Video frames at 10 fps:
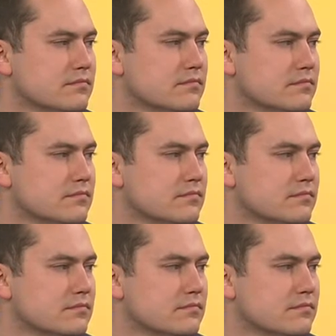
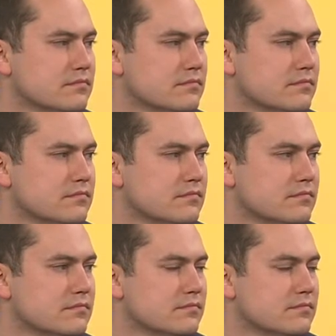
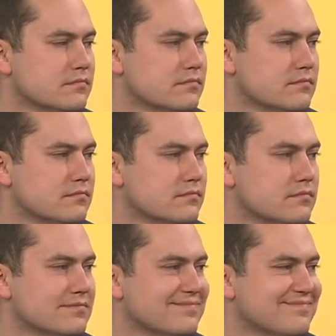
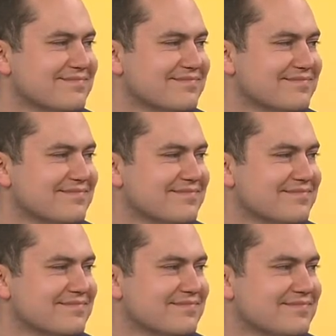
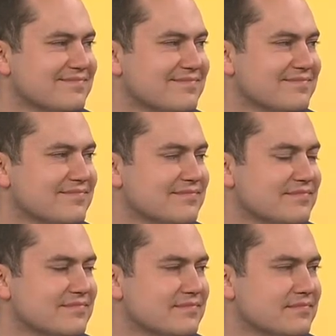
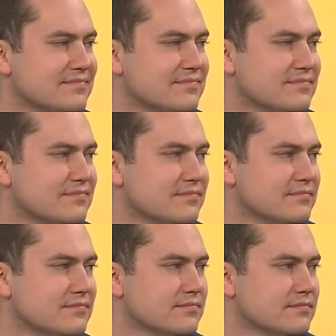
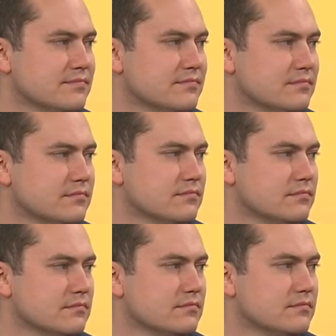(not speaking)